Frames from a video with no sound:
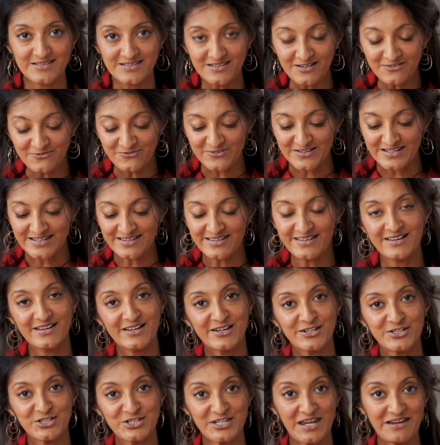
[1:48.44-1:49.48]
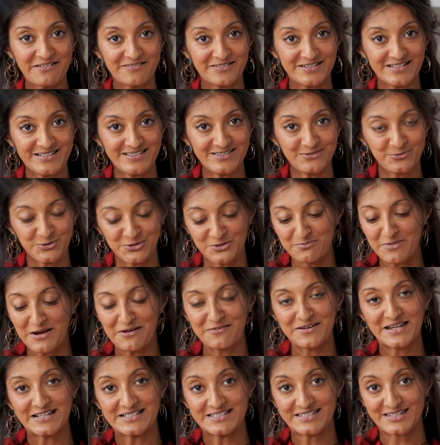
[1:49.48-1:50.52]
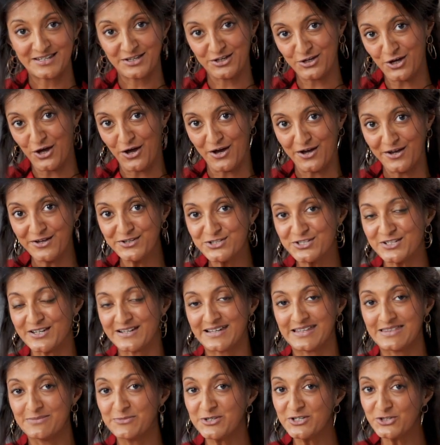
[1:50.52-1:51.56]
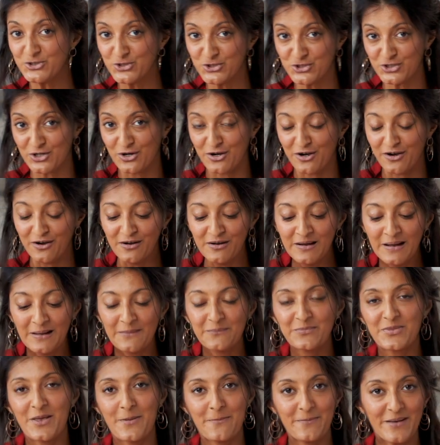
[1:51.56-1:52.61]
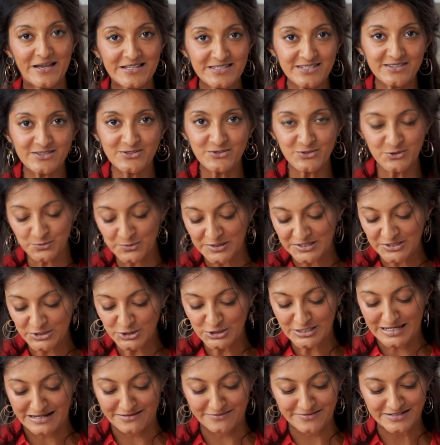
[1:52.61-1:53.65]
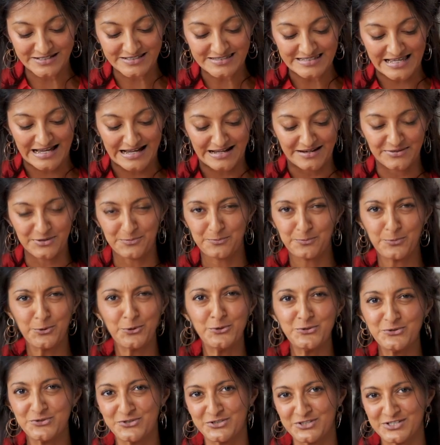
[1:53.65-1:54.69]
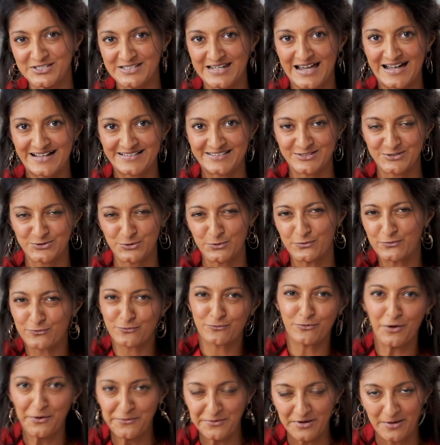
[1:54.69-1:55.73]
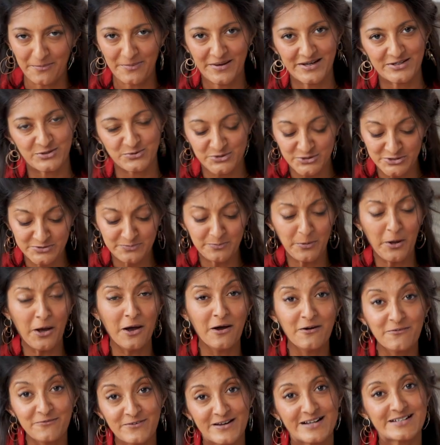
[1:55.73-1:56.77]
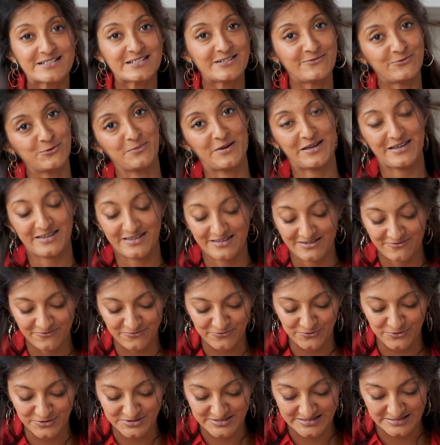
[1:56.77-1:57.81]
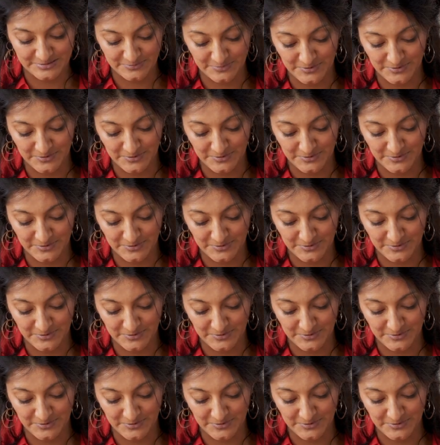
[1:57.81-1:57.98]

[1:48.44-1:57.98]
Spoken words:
lovely cherries, which are marinated in kirsch. I get them in a jar. They're better than sweet cherries, and the booze just adds this sort of grown-up edge, which is perfect if you're making it for a dinner